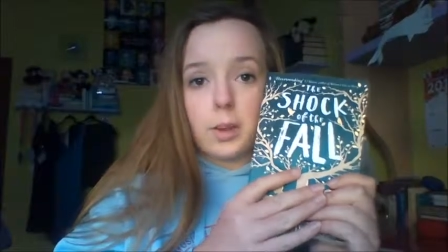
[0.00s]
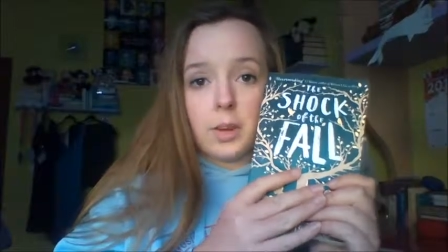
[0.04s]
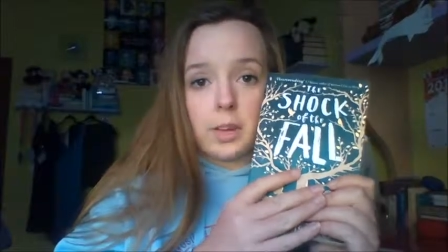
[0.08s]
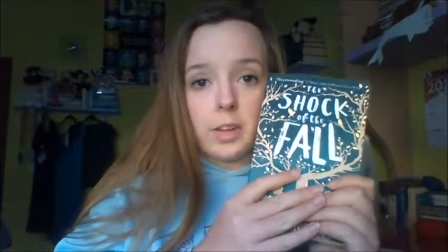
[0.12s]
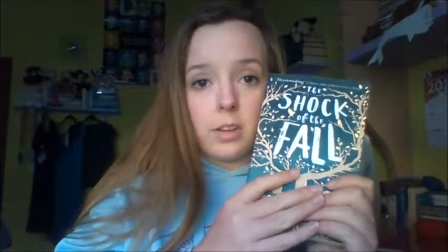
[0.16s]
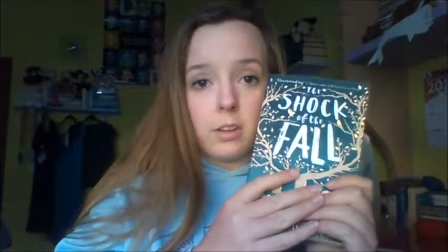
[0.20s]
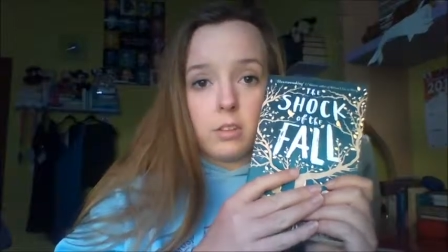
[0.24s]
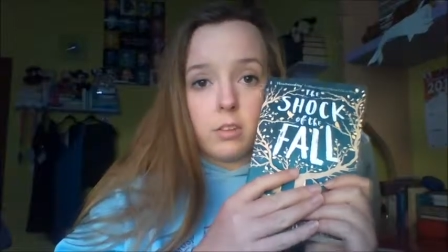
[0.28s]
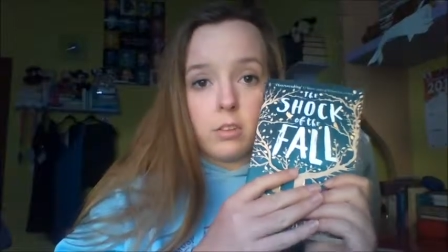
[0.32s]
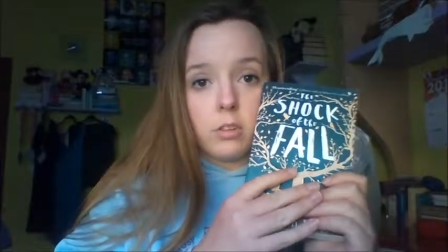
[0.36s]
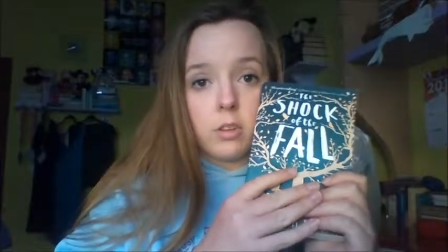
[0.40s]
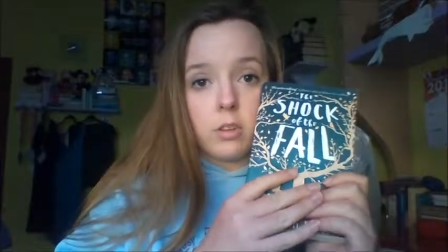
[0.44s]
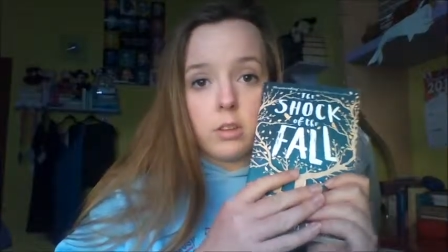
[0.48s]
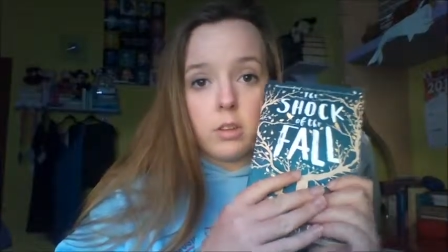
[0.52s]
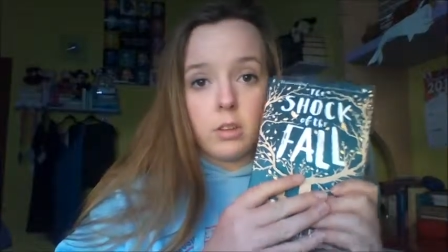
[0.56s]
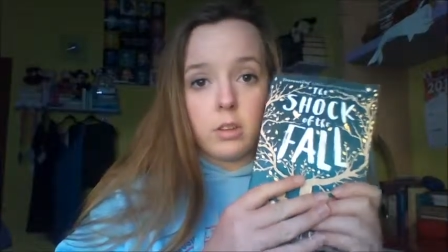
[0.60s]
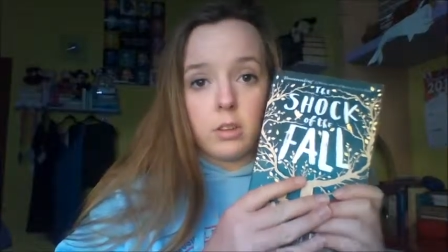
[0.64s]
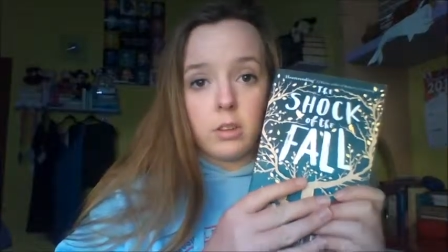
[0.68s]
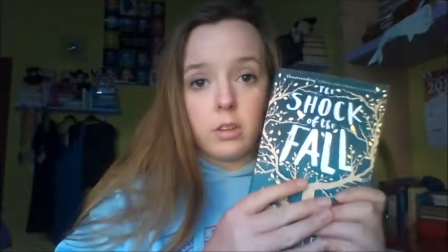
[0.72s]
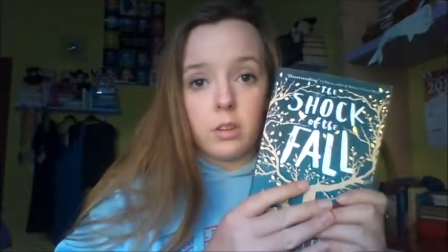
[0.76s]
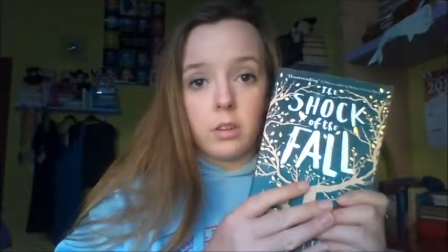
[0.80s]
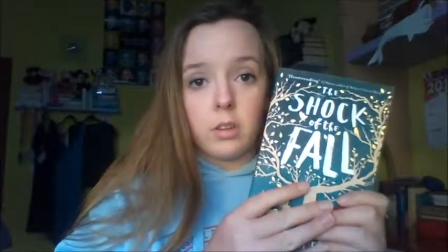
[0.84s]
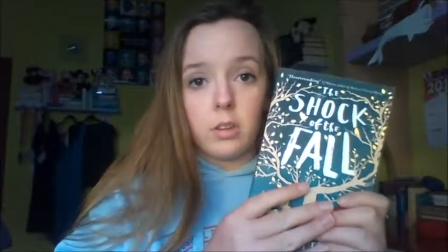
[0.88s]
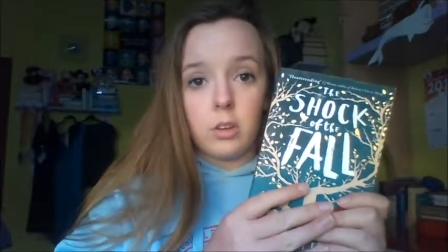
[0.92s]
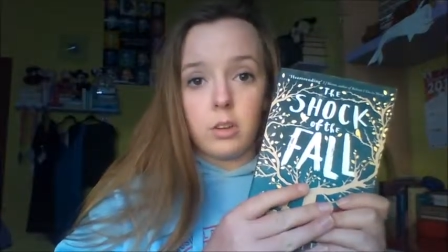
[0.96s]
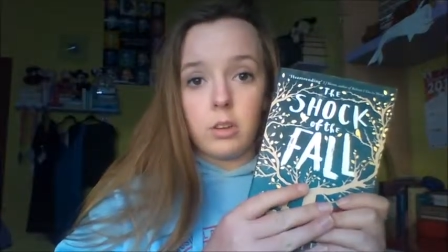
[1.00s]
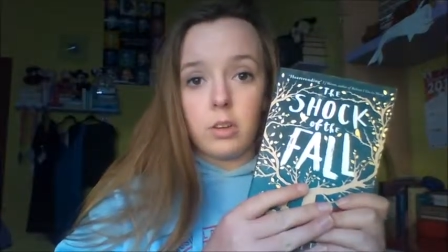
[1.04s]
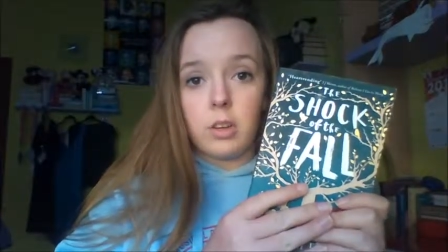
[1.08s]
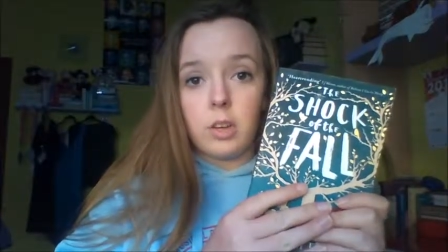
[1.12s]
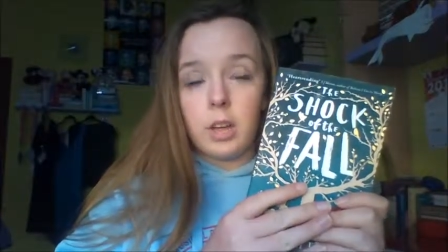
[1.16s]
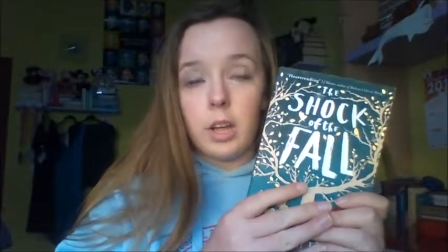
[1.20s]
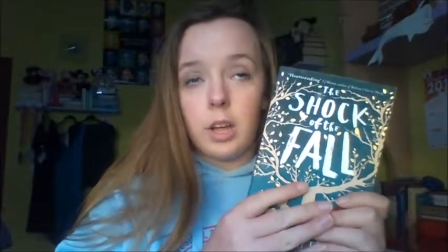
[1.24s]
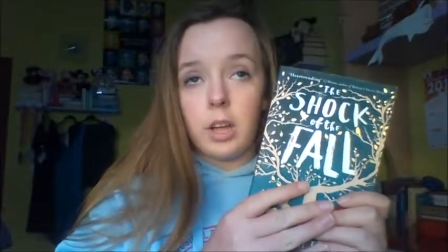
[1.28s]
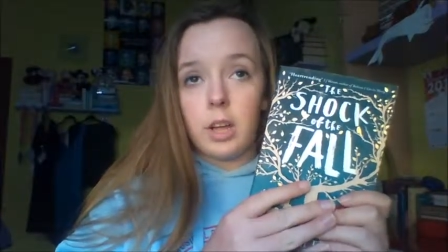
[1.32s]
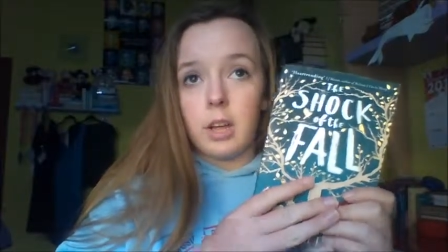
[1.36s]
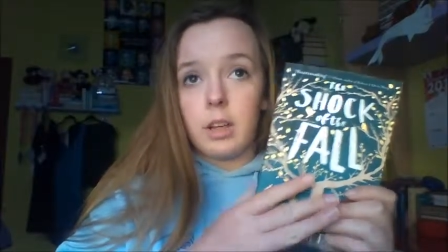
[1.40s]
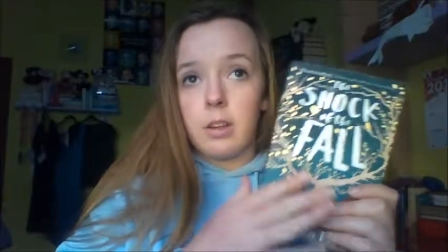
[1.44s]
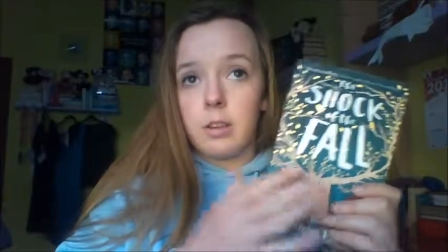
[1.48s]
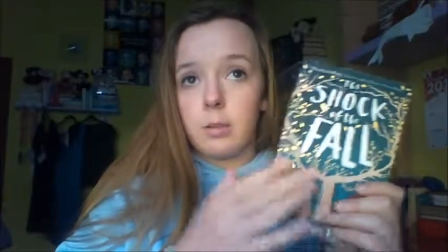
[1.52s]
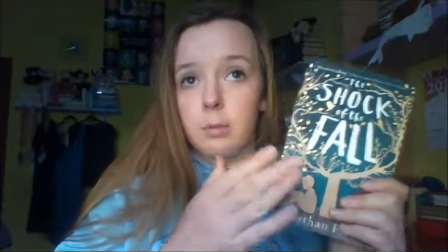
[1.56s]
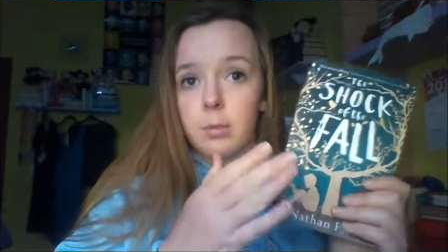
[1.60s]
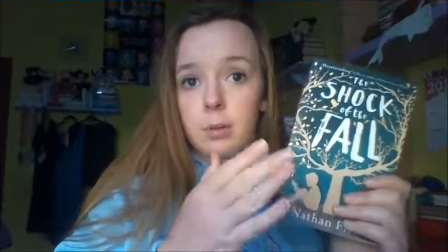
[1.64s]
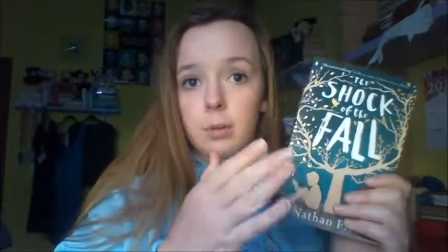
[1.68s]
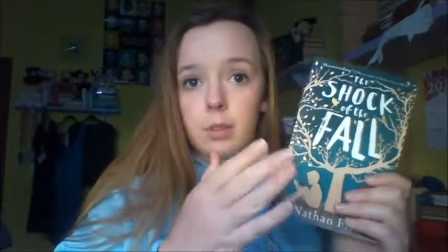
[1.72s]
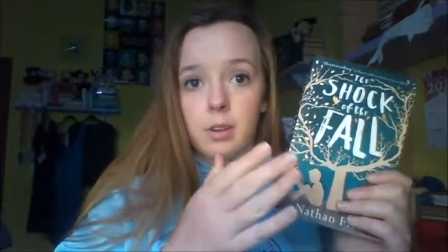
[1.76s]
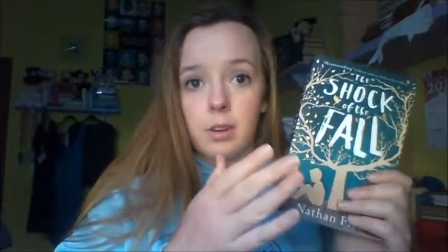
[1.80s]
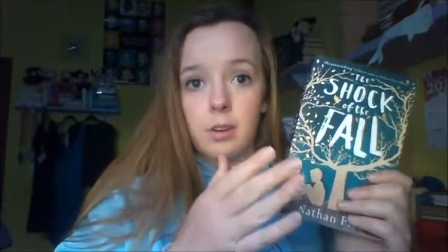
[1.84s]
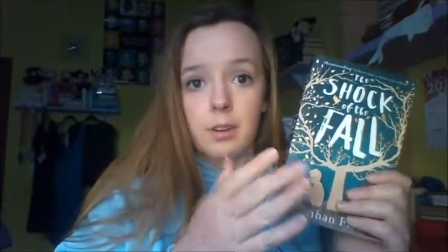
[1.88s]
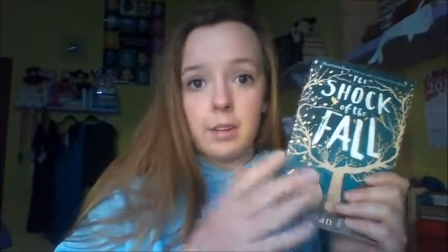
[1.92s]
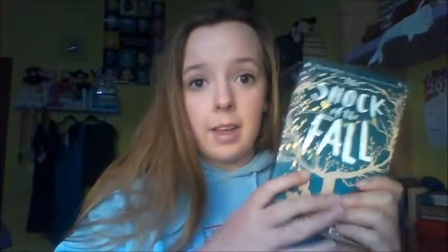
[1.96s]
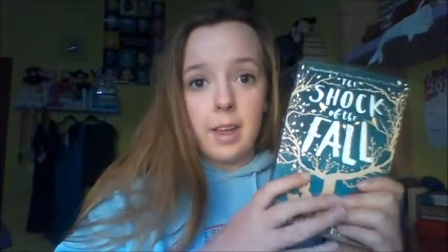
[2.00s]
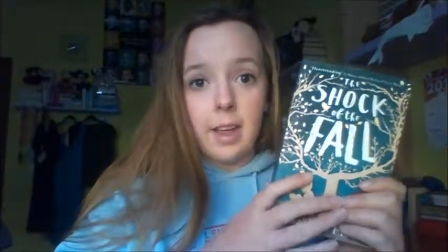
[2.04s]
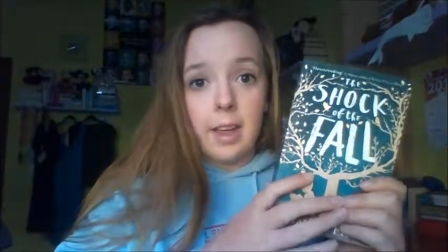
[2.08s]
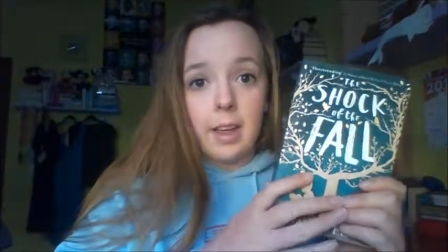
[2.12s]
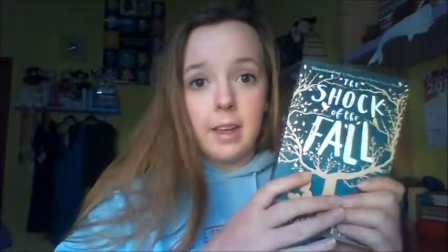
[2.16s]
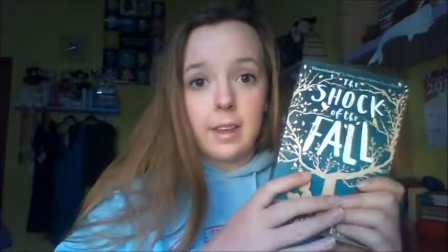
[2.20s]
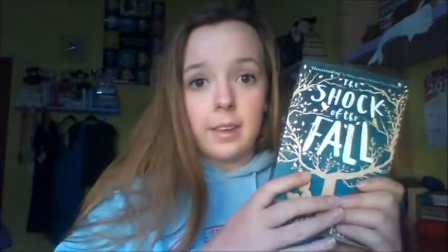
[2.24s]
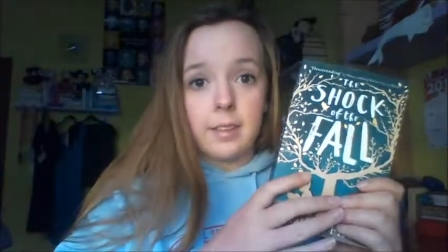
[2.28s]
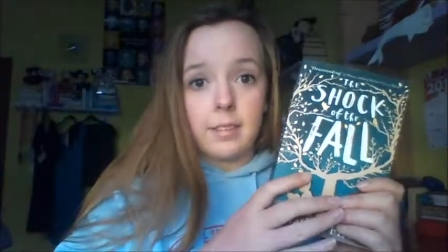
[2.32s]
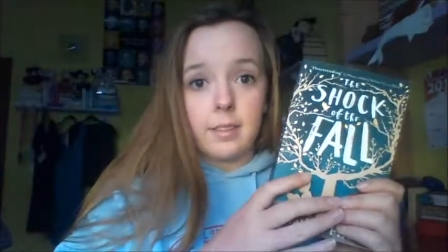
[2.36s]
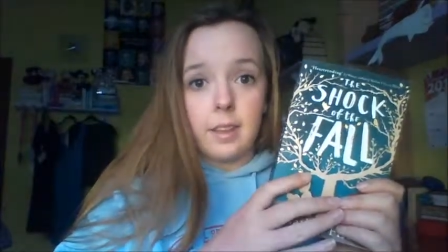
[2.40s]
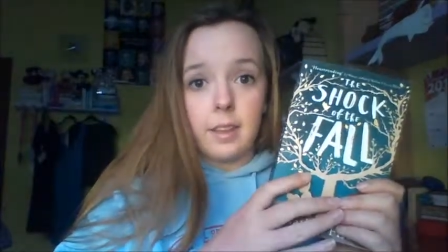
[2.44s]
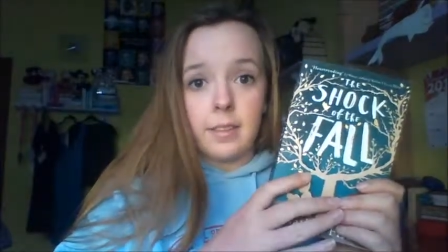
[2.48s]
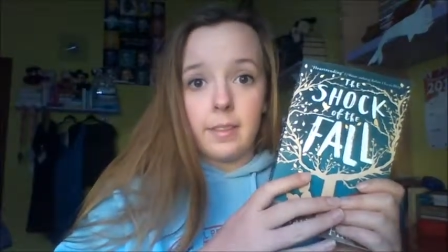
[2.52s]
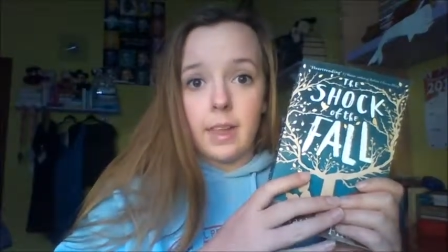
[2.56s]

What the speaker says: when he's younger, his brother dies,